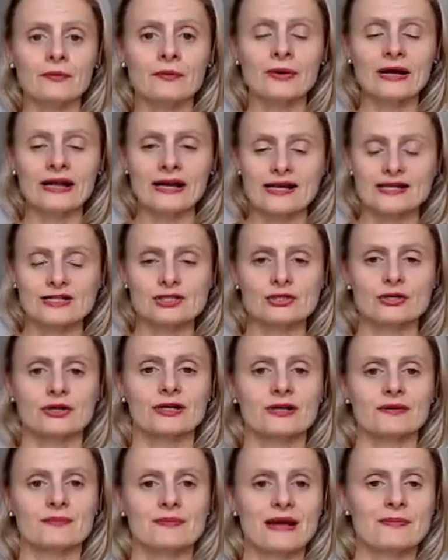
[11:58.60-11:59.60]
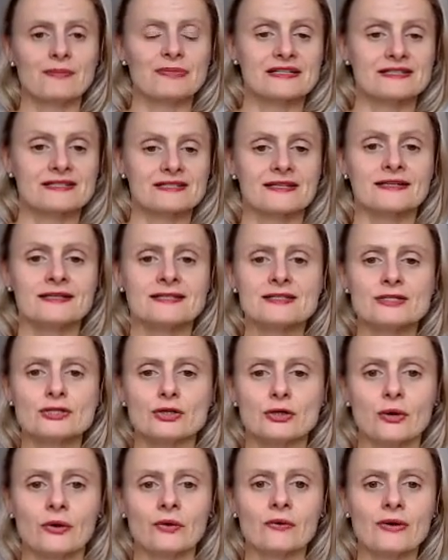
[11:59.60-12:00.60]
When I started my business,
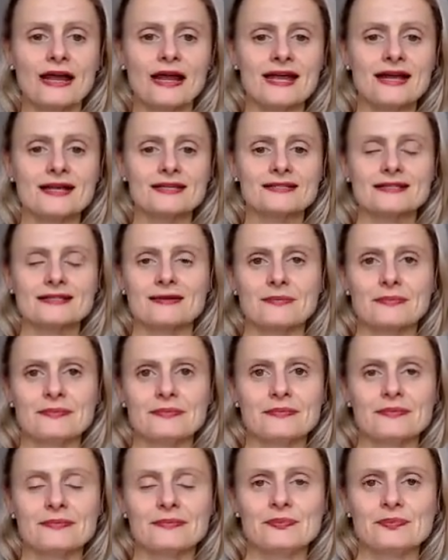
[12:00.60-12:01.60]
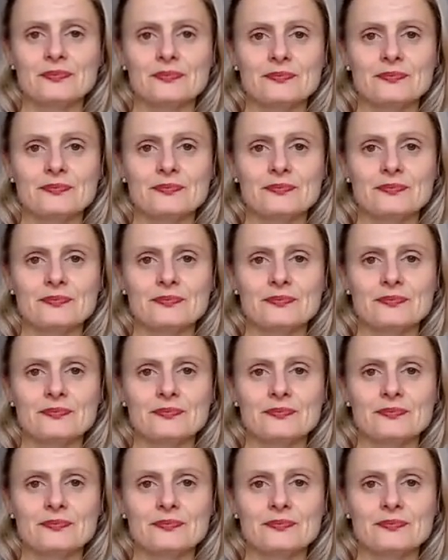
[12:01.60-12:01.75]
I had some